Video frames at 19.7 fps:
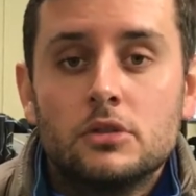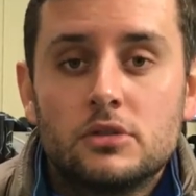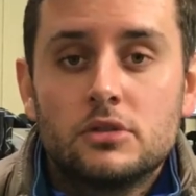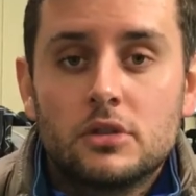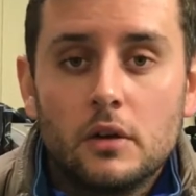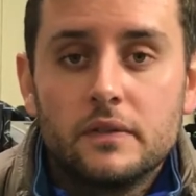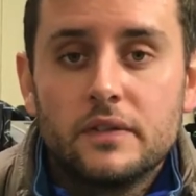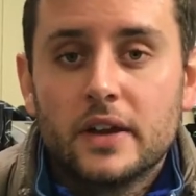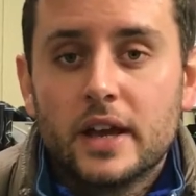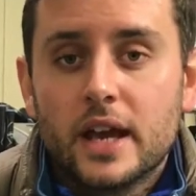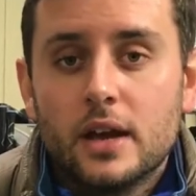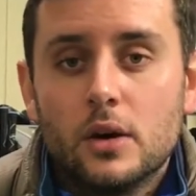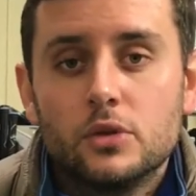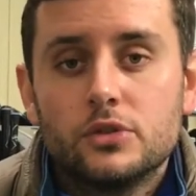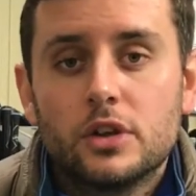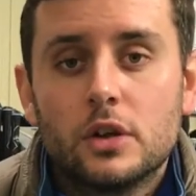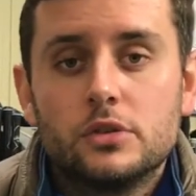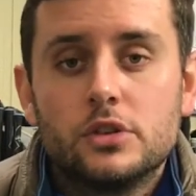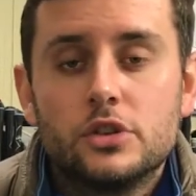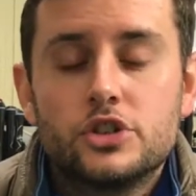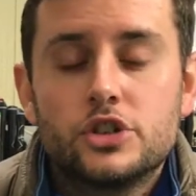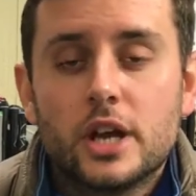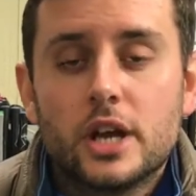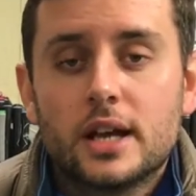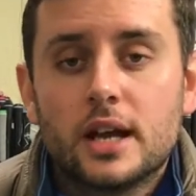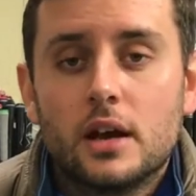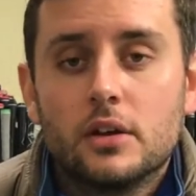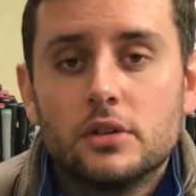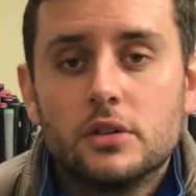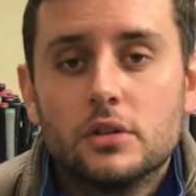Don't forget also to
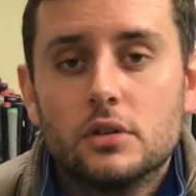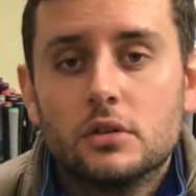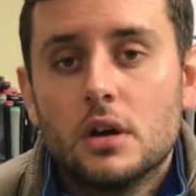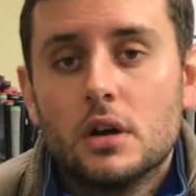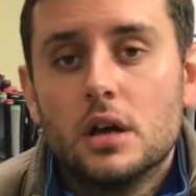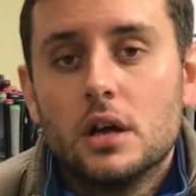check out your,